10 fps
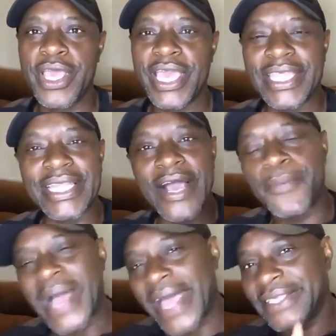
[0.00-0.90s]
And then now
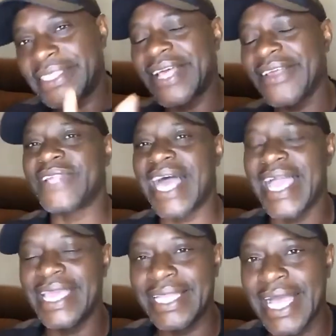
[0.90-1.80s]
Pirates, now they have
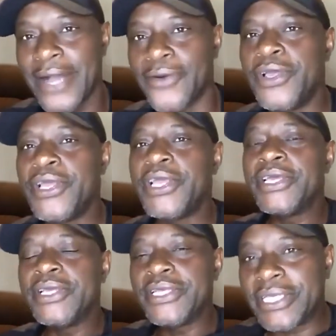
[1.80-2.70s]
to now try and
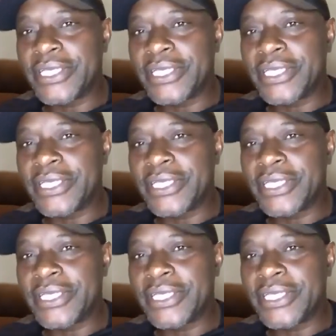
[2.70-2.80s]
now